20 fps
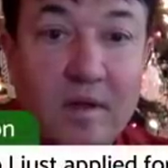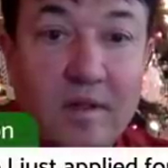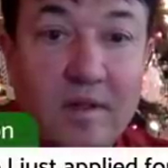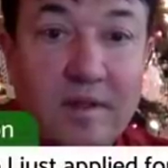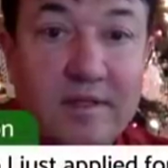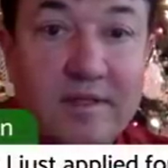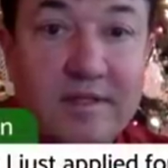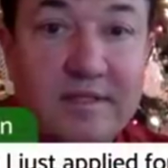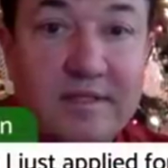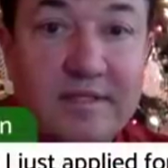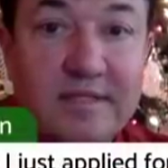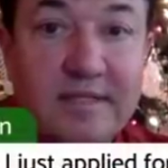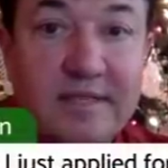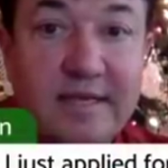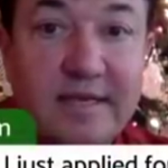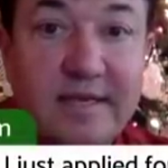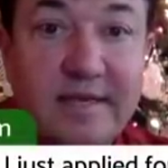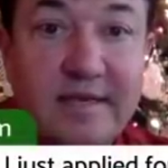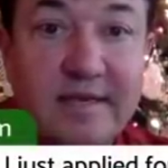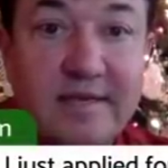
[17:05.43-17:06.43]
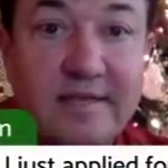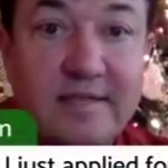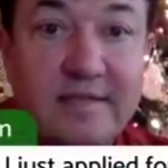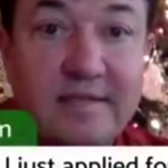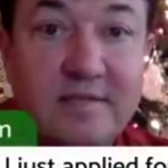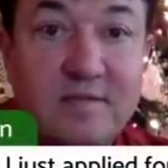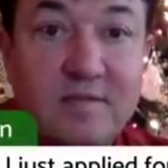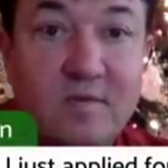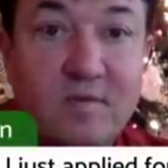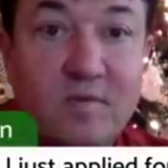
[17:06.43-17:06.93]
this
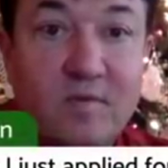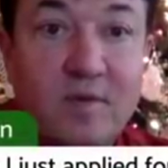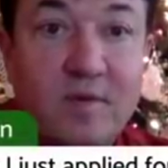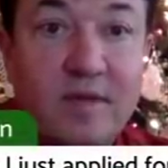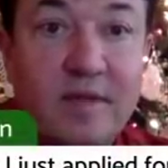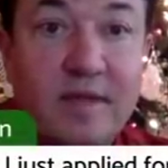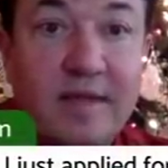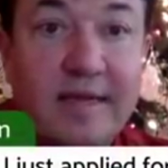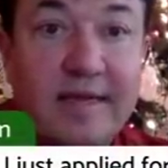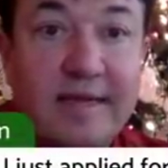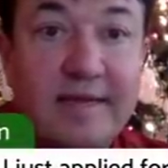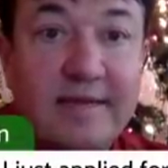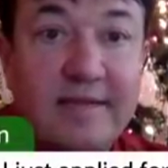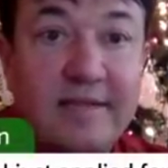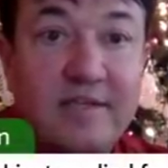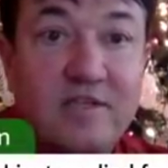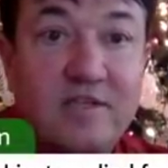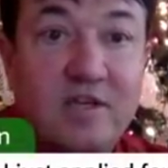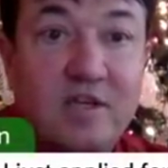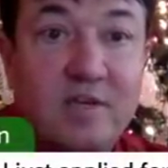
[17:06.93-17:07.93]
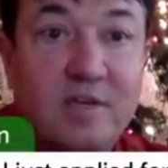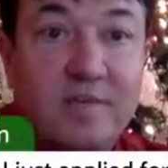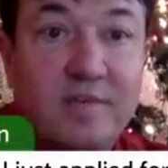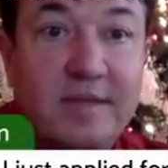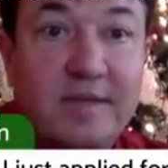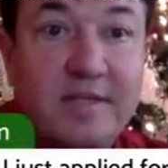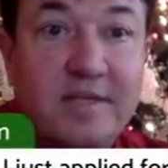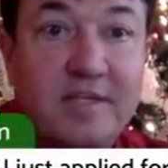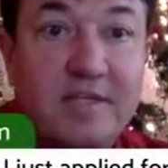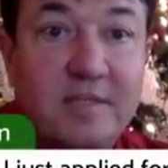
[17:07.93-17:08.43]
says, Will I get the job
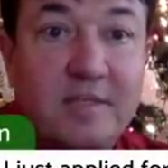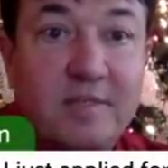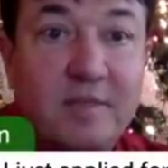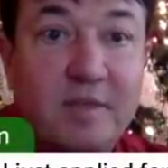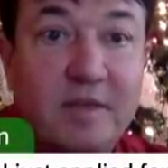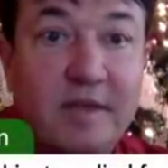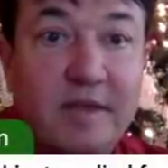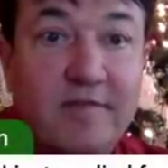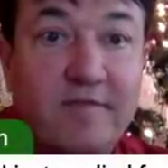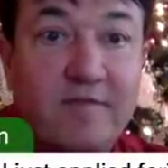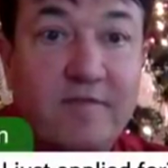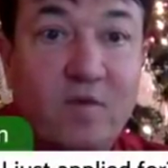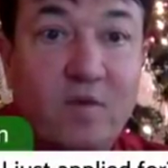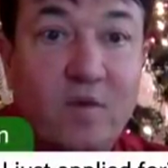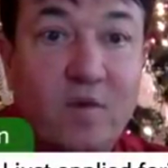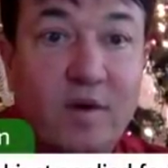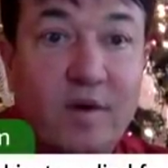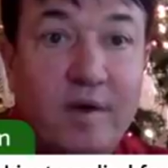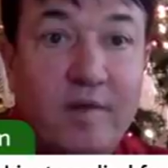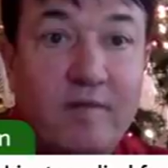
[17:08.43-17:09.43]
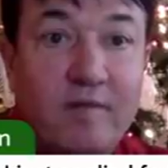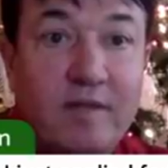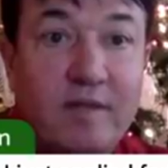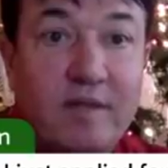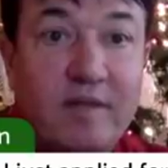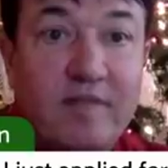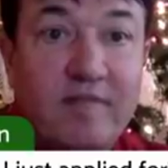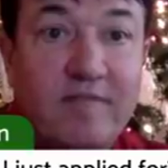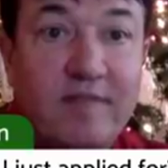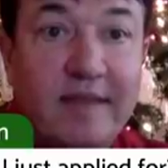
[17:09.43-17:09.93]
that I just applied for and would
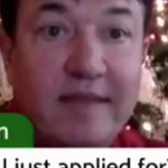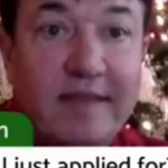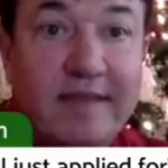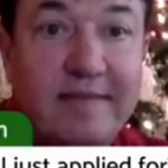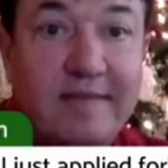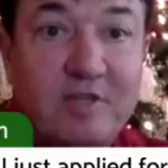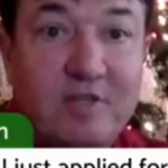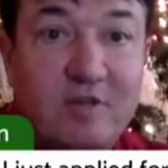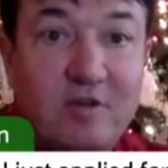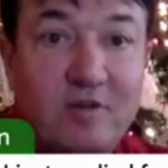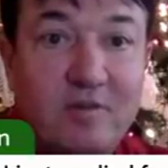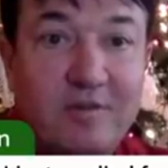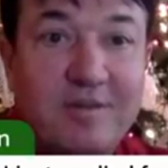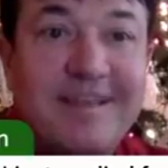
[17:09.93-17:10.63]
love my angel?